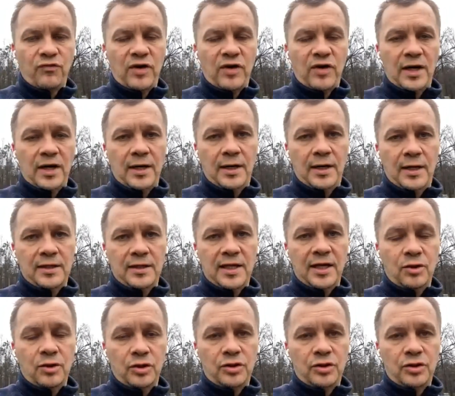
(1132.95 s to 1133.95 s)
where they
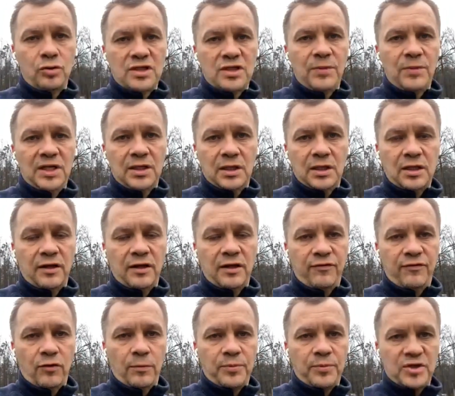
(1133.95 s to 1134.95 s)
are not used immediately
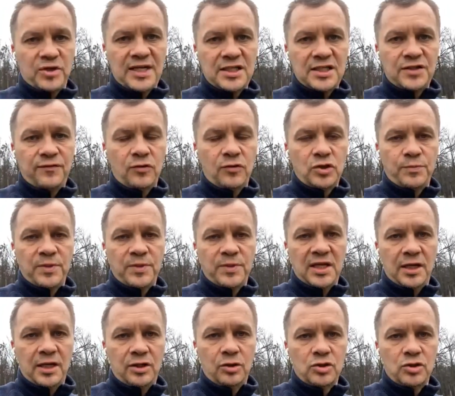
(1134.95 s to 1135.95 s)
for processed foods, but
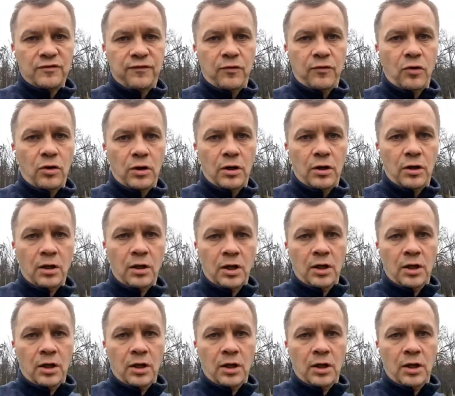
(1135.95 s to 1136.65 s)
they're used for